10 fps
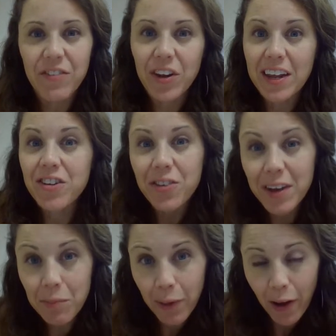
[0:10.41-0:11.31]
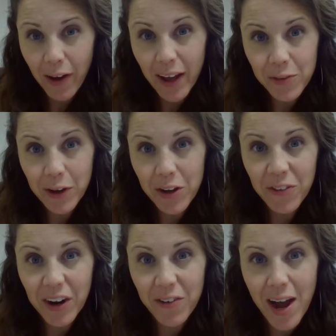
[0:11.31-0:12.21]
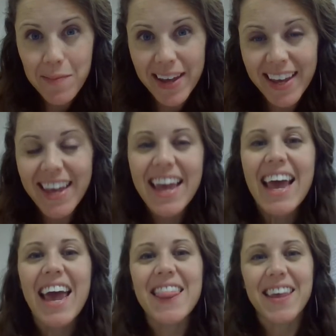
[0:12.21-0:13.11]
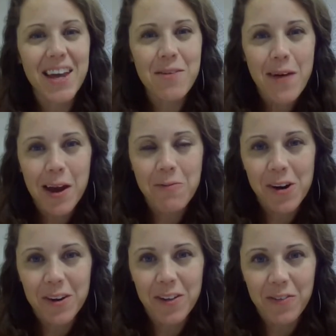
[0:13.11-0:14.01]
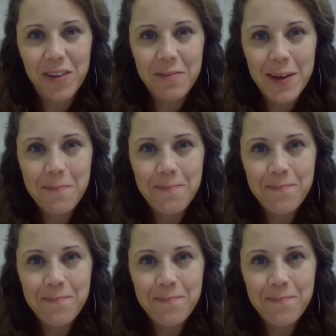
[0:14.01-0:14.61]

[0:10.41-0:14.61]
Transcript: If you need to, hit pause while you run grab it and then come back and work along with me.